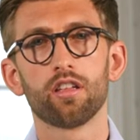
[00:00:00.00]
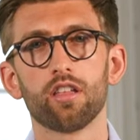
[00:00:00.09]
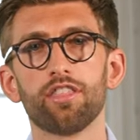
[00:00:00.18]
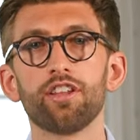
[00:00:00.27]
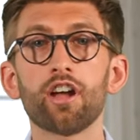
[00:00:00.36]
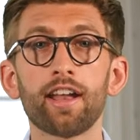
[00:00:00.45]

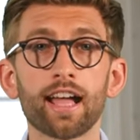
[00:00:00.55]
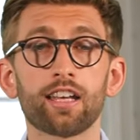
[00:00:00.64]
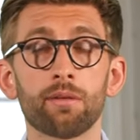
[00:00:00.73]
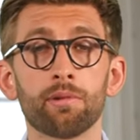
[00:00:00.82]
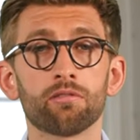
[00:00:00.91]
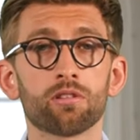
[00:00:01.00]
The
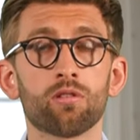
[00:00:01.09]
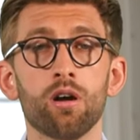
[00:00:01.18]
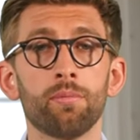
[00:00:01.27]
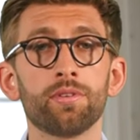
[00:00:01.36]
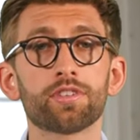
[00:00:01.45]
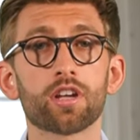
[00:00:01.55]
non-academic
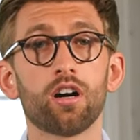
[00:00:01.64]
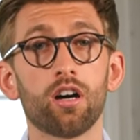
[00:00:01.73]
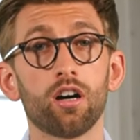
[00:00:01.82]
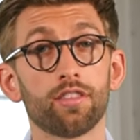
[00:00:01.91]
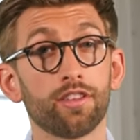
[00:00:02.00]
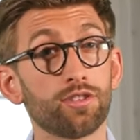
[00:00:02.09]
requirements are
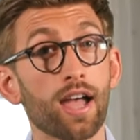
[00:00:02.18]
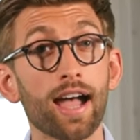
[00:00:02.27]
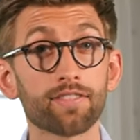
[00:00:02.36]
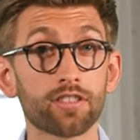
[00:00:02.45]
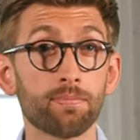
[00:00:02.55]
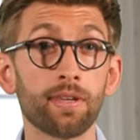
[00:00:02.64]
that you have
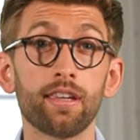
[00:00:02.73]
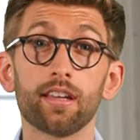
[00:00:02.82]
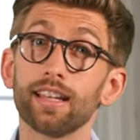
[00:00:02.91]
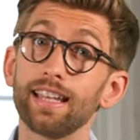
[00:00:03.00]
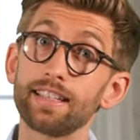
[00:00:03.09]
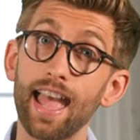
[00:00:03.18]
to be
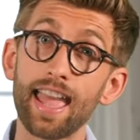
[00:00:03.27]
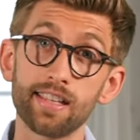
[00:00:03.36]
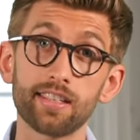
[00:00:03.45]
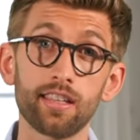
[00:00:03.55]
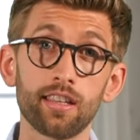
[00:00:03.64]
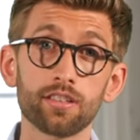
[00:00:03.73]
at least
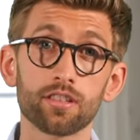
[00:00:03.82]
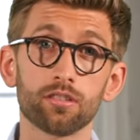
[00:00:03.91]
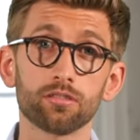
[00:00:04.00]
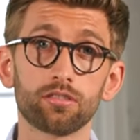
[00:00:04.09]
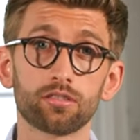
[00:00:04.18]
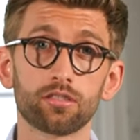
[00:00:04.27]
eighteen years
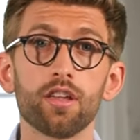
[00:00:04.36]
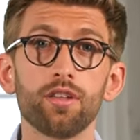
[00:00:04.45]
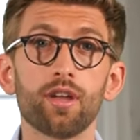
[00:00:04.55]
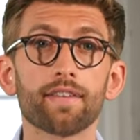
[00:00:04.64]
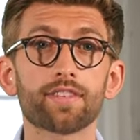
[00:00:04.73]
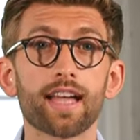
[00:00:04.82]
old, you
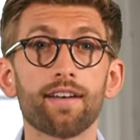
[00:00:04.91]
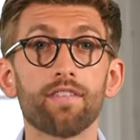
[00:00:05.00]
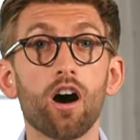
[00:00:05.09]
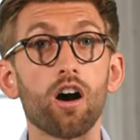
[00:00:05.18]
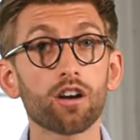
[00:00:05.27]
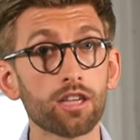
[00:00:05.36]
have to have
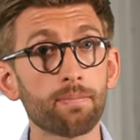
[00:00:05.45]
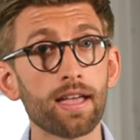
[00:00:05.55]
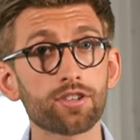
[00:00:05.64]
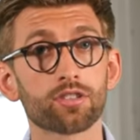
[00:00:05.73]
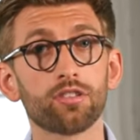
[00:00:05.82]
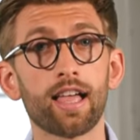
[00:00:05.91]

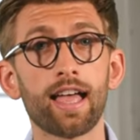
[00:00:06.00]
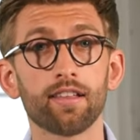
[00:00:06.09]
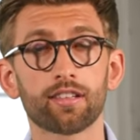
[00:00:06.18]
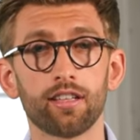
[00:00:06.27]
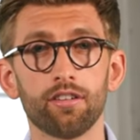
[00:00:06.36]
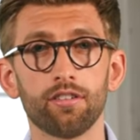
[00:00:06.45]
occupational health
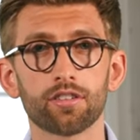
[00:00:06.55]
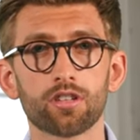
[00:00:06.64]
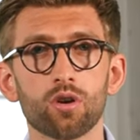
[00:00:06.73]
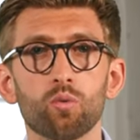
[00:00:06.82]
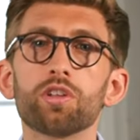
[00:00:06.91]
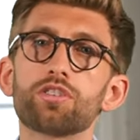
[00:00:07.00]
clearance,
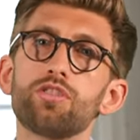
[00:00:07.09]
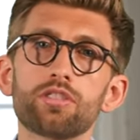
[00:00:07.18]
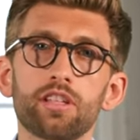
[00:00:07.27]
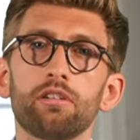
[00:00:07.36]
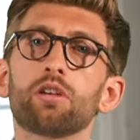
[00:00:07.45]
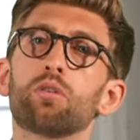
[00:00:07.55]
which
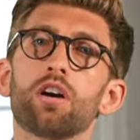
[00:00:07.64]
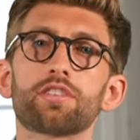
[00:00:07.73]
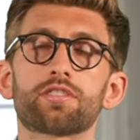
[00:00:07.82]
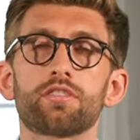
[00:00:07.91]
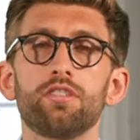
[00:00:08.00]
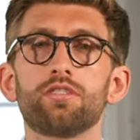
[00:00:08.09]
usually requires
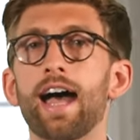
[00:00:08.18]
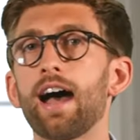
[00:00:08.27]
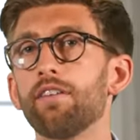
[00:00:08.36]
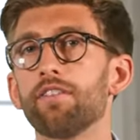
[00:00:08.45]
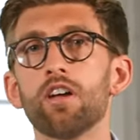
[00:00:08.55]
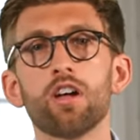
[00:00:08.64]
you to have